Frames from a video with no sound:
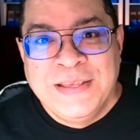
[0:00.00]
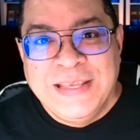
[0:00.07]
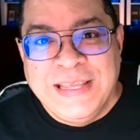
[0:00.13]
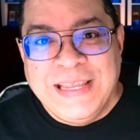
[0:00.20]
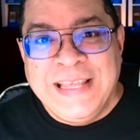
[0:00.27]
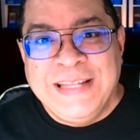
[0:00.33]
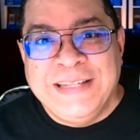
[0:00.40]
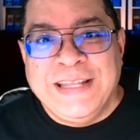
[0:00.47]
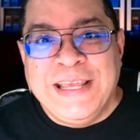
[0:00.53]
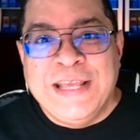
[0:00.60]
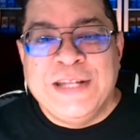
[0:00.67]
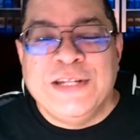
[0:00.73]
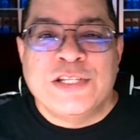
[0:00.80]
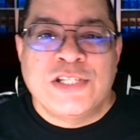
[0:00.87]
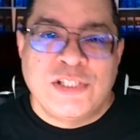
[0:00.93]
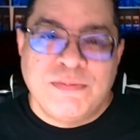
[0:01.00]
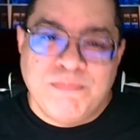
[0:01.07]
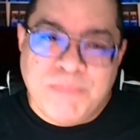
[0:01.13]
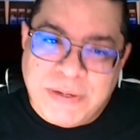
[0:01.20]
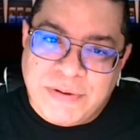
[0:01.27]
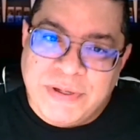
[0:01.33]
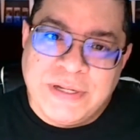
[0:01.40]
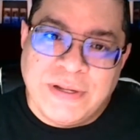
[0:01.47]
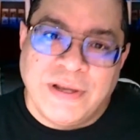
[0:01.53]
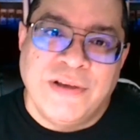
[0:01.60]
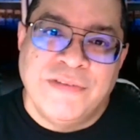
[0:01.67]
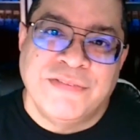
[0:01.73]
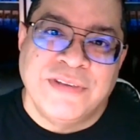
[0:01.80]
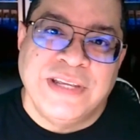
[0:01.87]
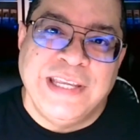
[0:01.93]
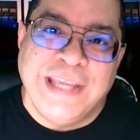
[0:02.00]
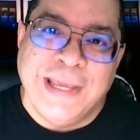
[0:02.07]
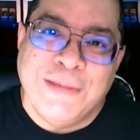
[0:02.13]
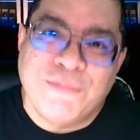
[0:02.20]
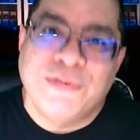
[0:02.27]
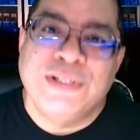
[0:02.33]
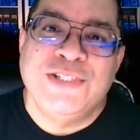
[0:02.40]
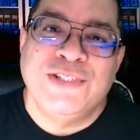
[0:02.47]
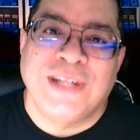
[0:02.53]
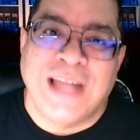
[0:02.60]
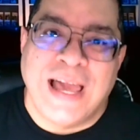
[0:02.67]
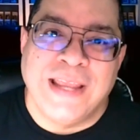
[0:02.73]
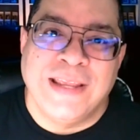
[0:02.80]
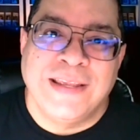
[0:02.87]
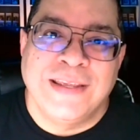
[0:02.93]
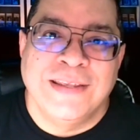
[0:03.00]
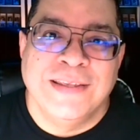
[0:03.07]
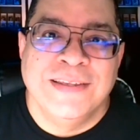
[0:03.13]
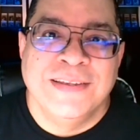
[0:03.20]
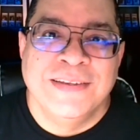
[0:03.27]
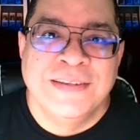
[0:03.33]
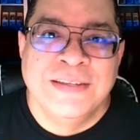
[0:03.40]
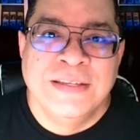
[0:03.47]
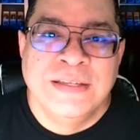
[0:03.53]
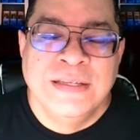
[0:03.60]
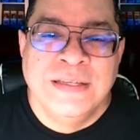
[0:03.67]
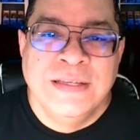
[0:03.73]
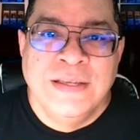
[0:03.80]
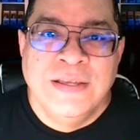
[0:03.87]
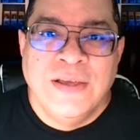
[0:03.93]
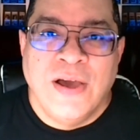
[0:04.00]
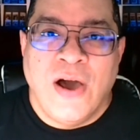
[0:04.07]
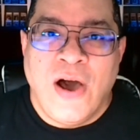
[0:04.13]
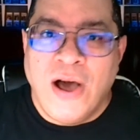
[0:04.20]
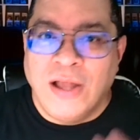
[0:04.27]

in the spirit of get what you like, all